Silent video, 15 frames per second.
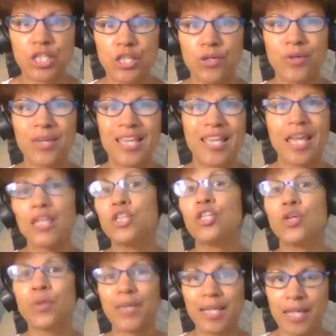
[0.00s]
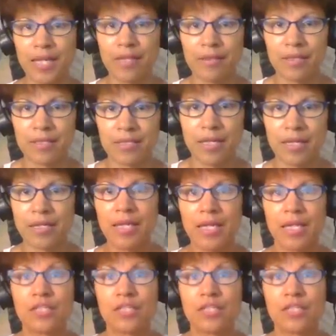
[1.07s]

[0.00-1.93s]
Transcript: you and you don't get anything done.